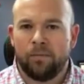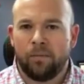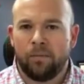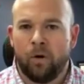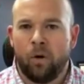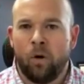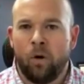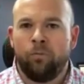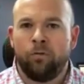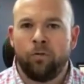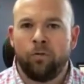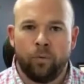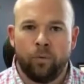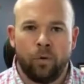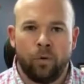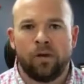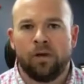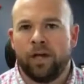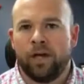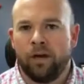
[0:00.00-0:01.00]
hopefully
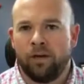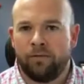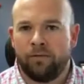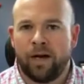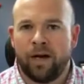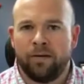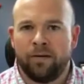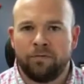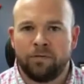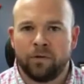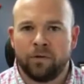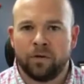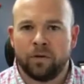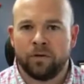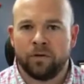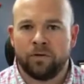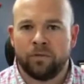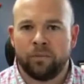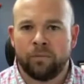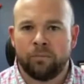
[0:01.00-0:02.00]
will clarify
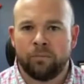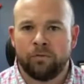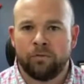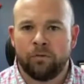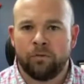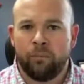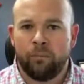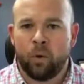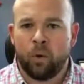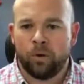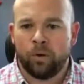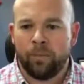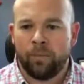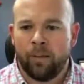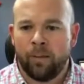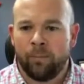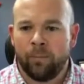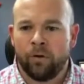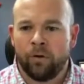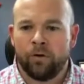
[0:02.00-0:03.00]
for some board
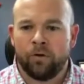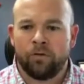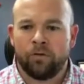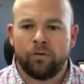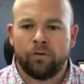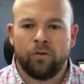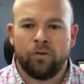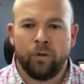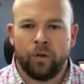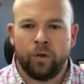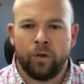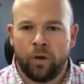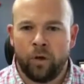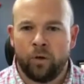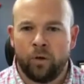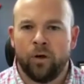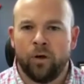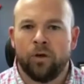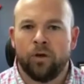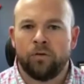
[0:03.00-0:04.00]
members, unit
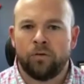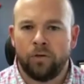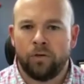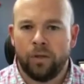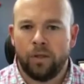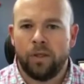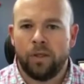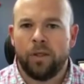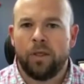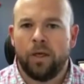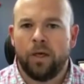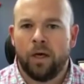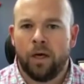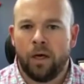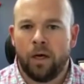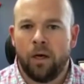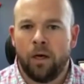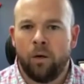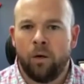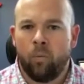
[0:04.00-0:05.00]
owners,
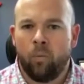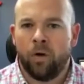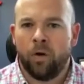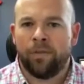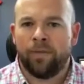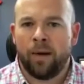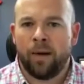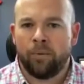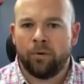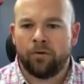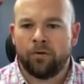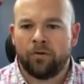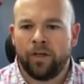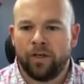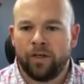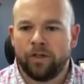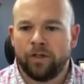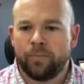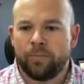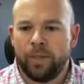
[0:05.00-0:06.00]
on what that
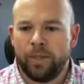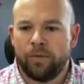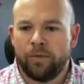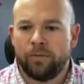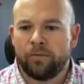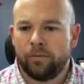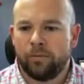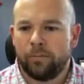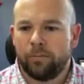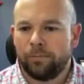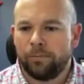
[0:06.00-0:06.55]
percentage means.